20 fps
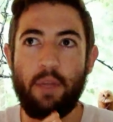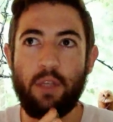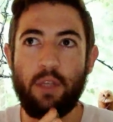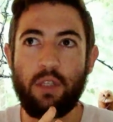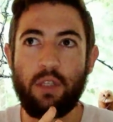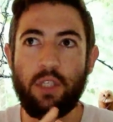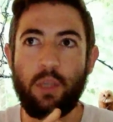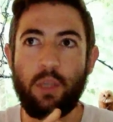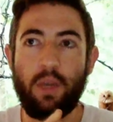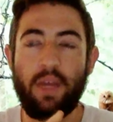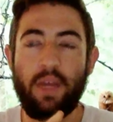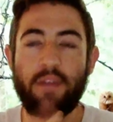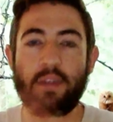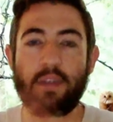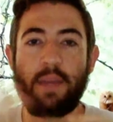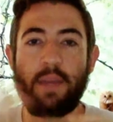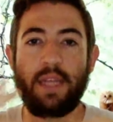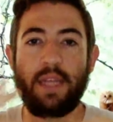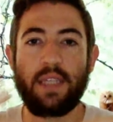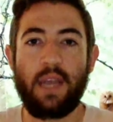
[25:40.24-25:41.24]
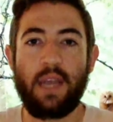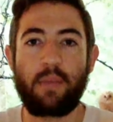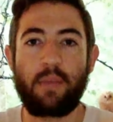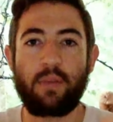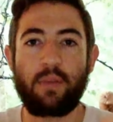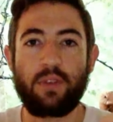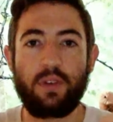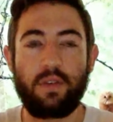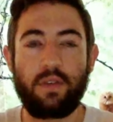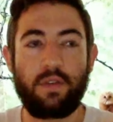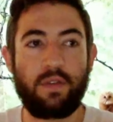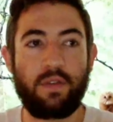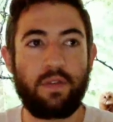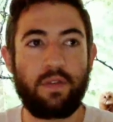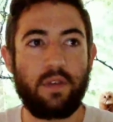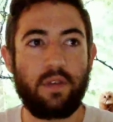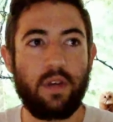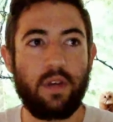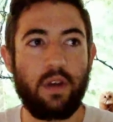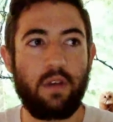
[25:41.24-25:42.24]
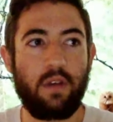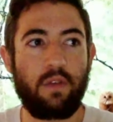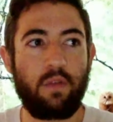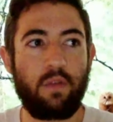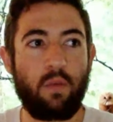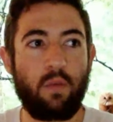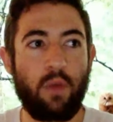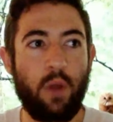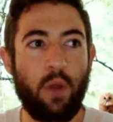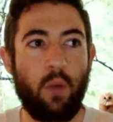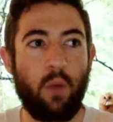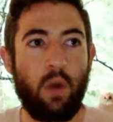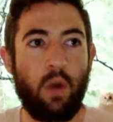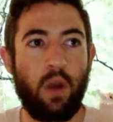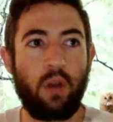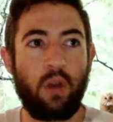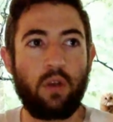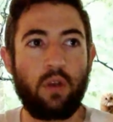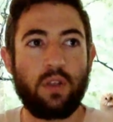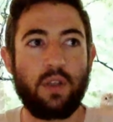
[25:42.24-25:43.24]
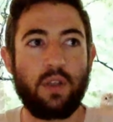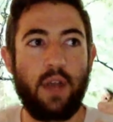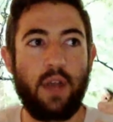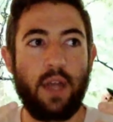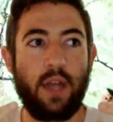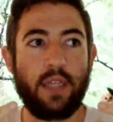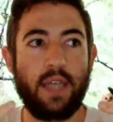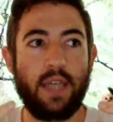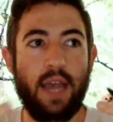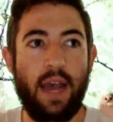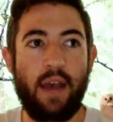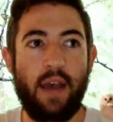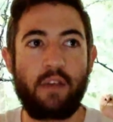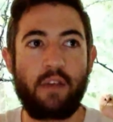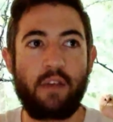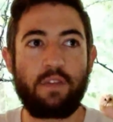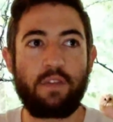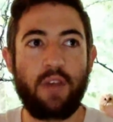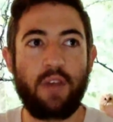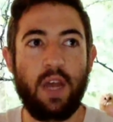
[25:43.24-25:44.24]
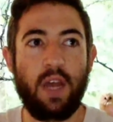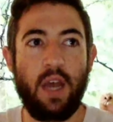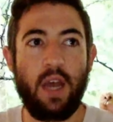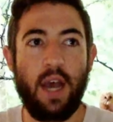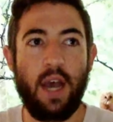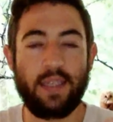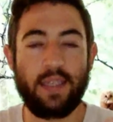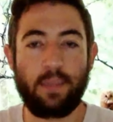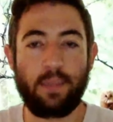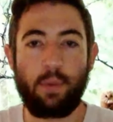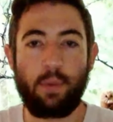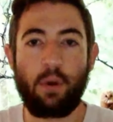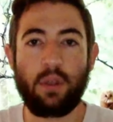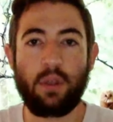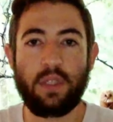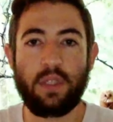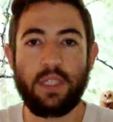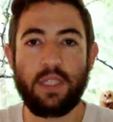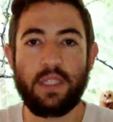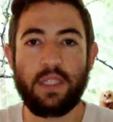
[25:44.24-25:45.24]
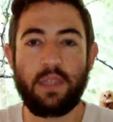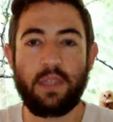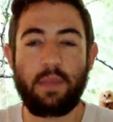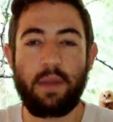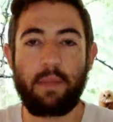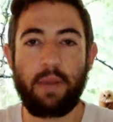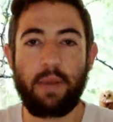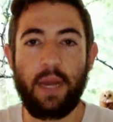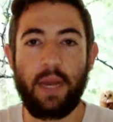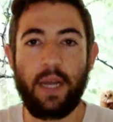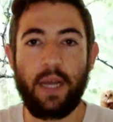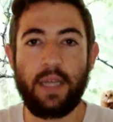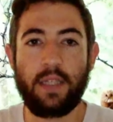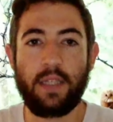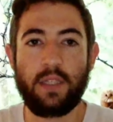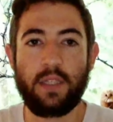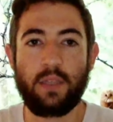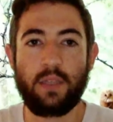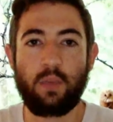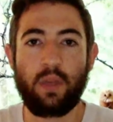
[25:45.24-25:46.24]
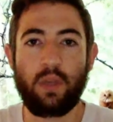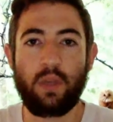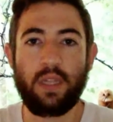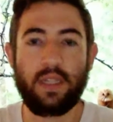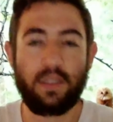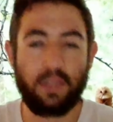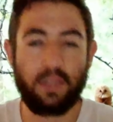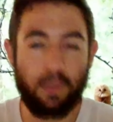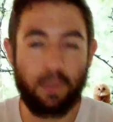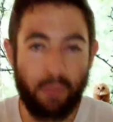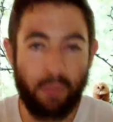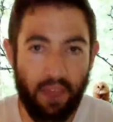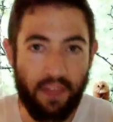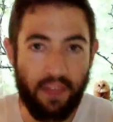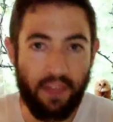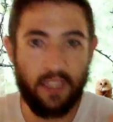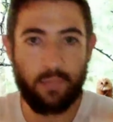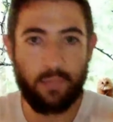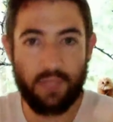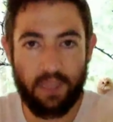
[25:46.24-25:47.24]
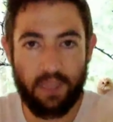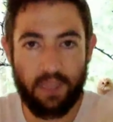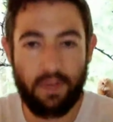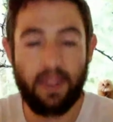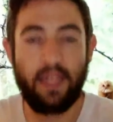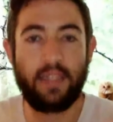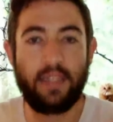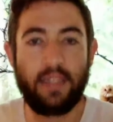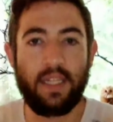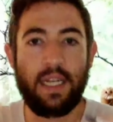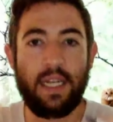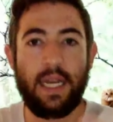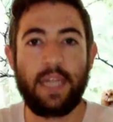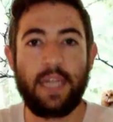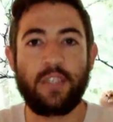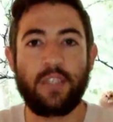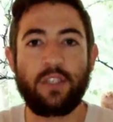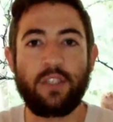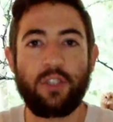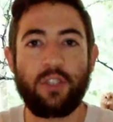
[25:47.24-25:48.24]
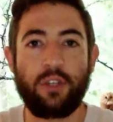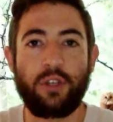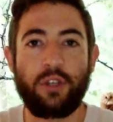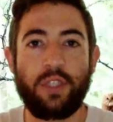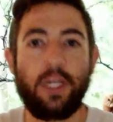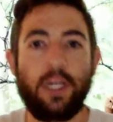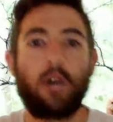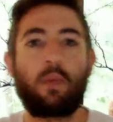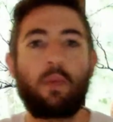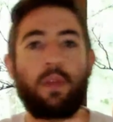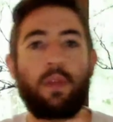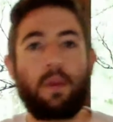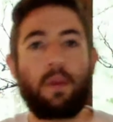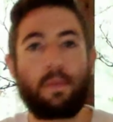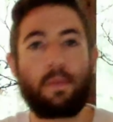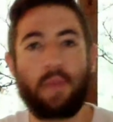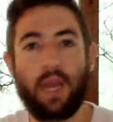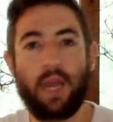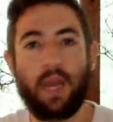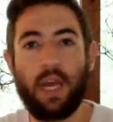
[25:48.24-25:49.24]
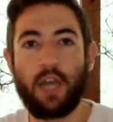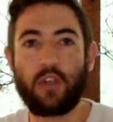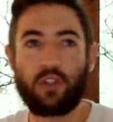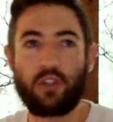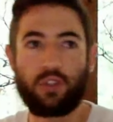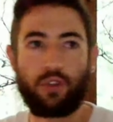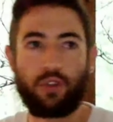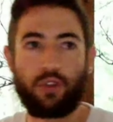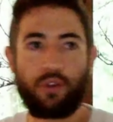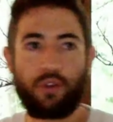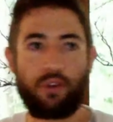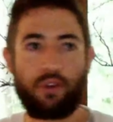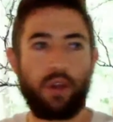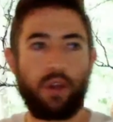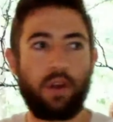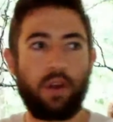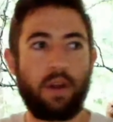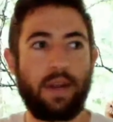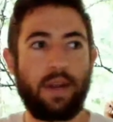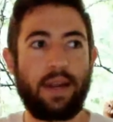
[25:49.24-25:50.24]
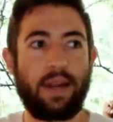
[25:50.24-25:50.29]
You want to give some examples of what it looks like to have a support system in place, what some of the specific things that they need to do to help them to